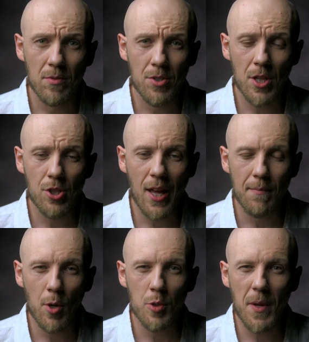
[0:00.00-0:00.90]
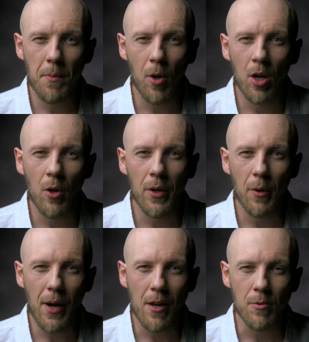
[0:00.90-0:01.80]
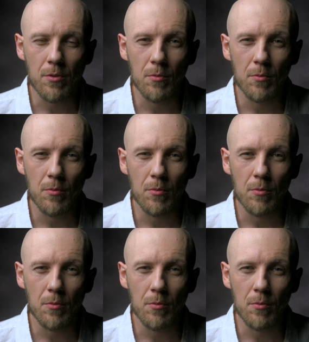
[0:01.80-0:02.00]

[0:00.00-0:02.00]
such that most people aren't going around